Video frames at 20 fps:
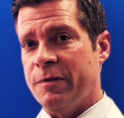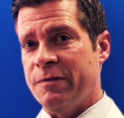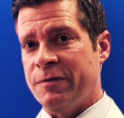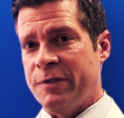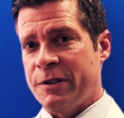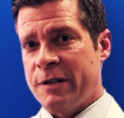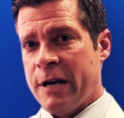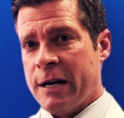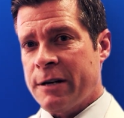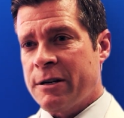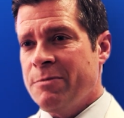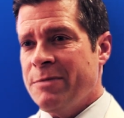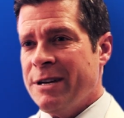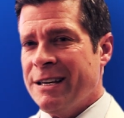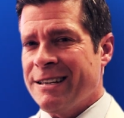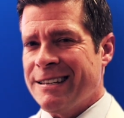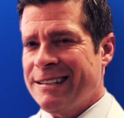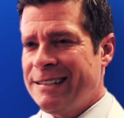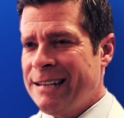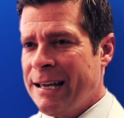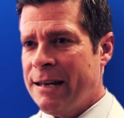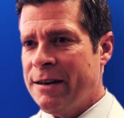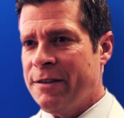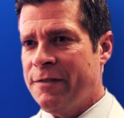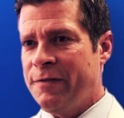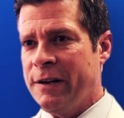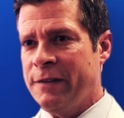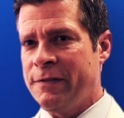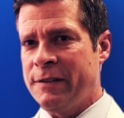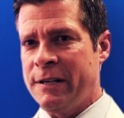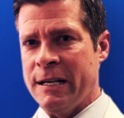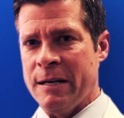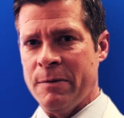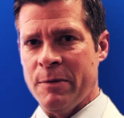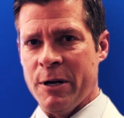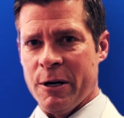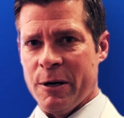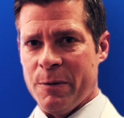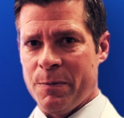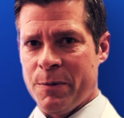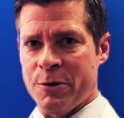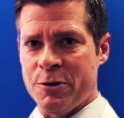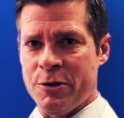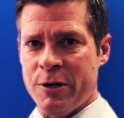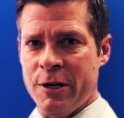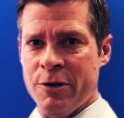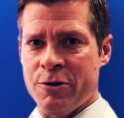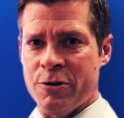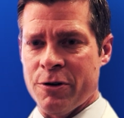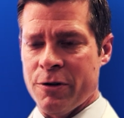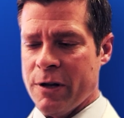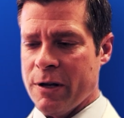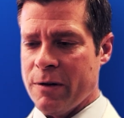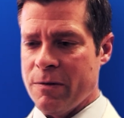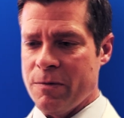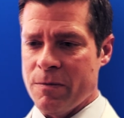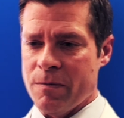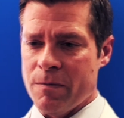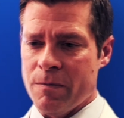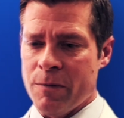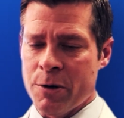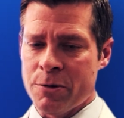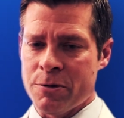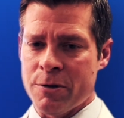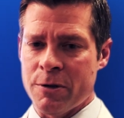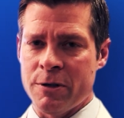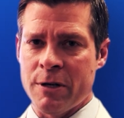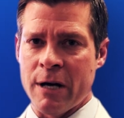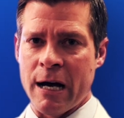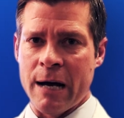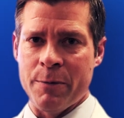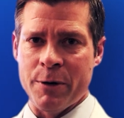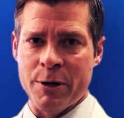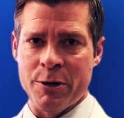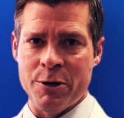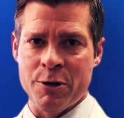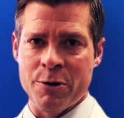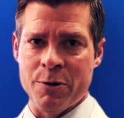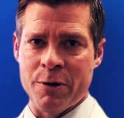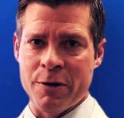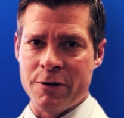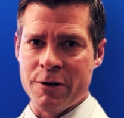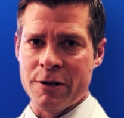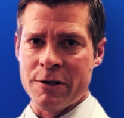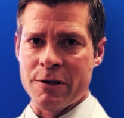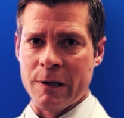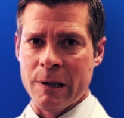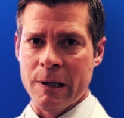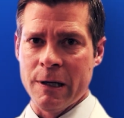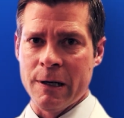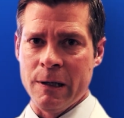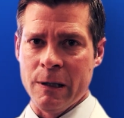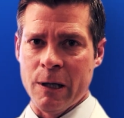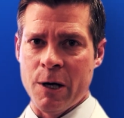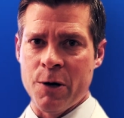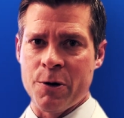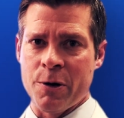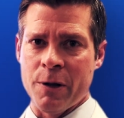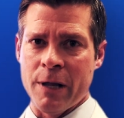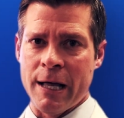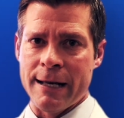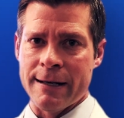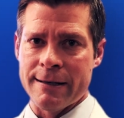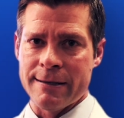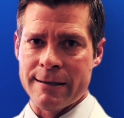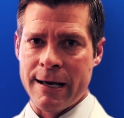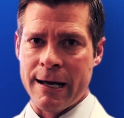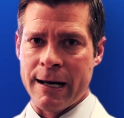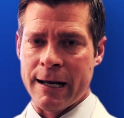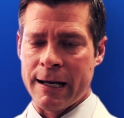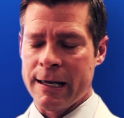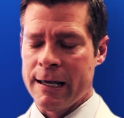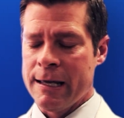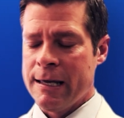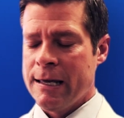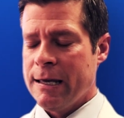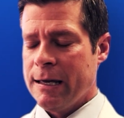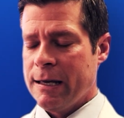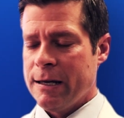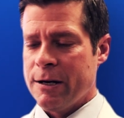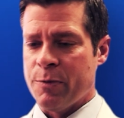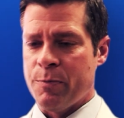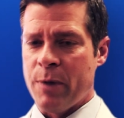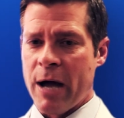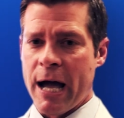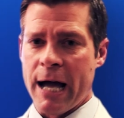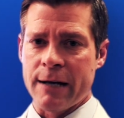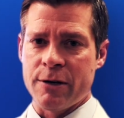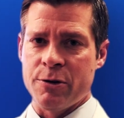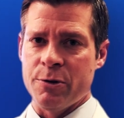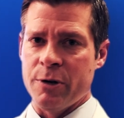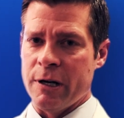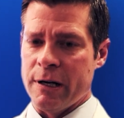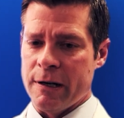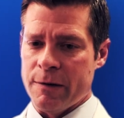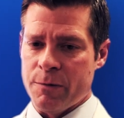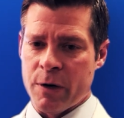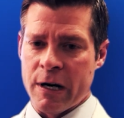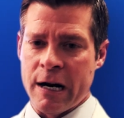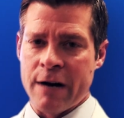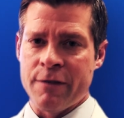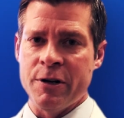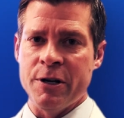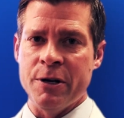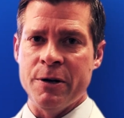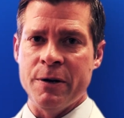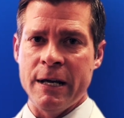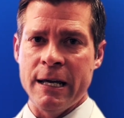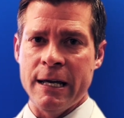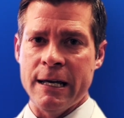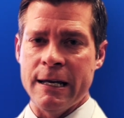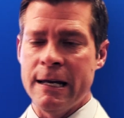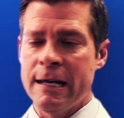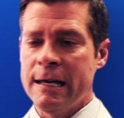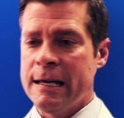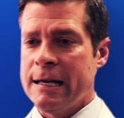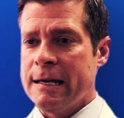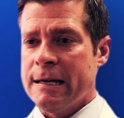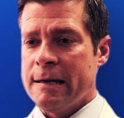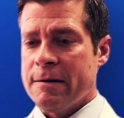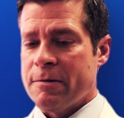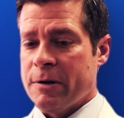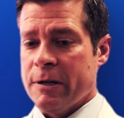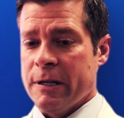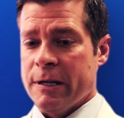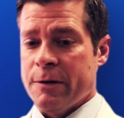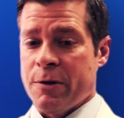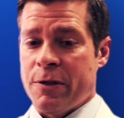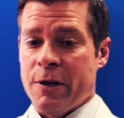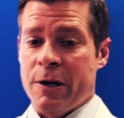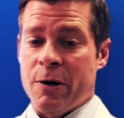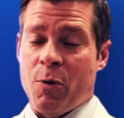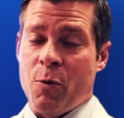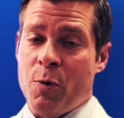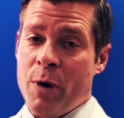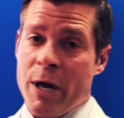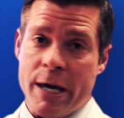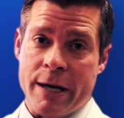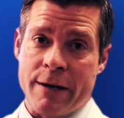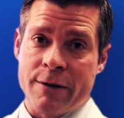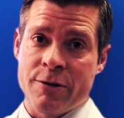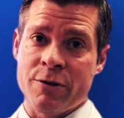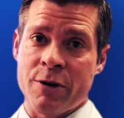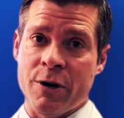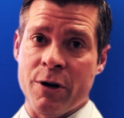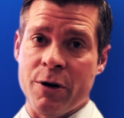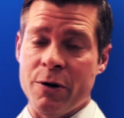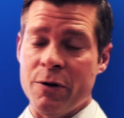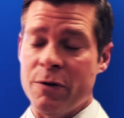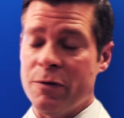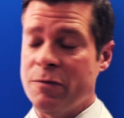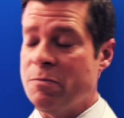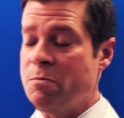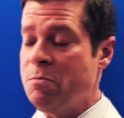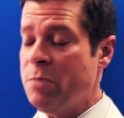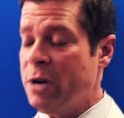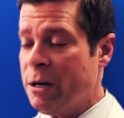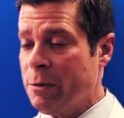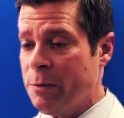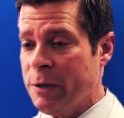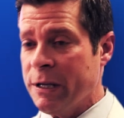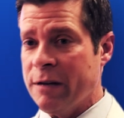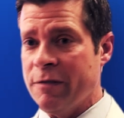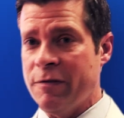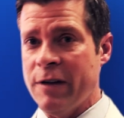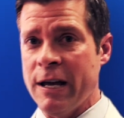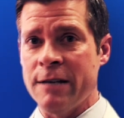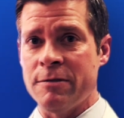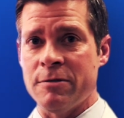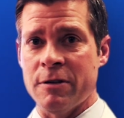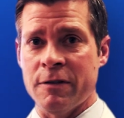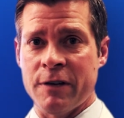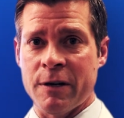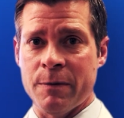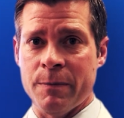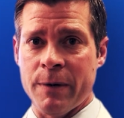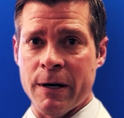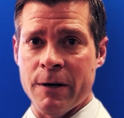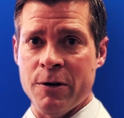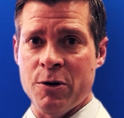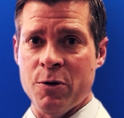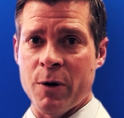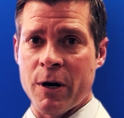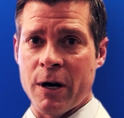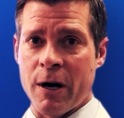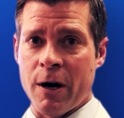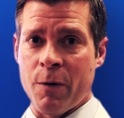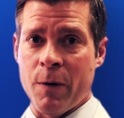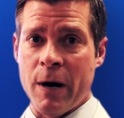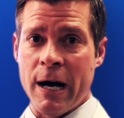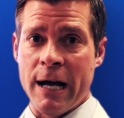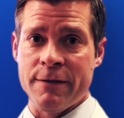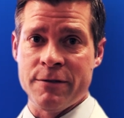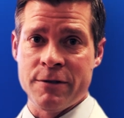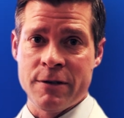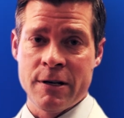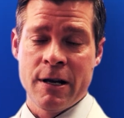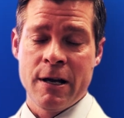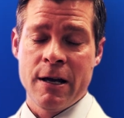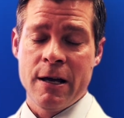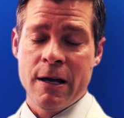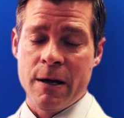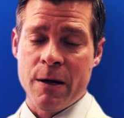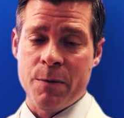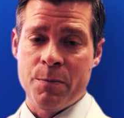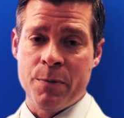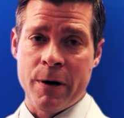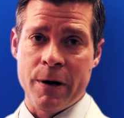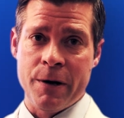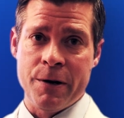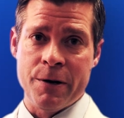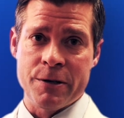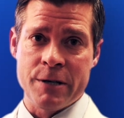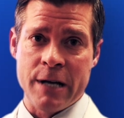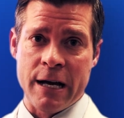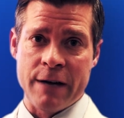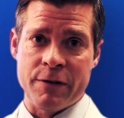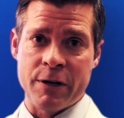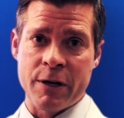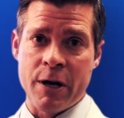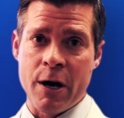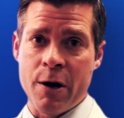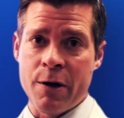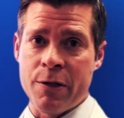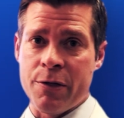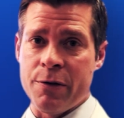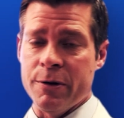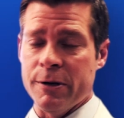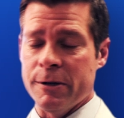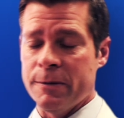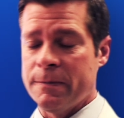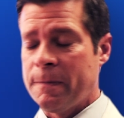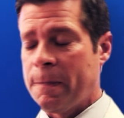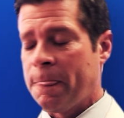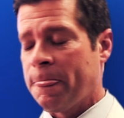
Vasectomy is a 10 to 15 minute procedure that most of the time we do with just a little local anesthetic. You're back doing whatever you need really within a week. So minimally invasive compared to what our wives and partners have to go through.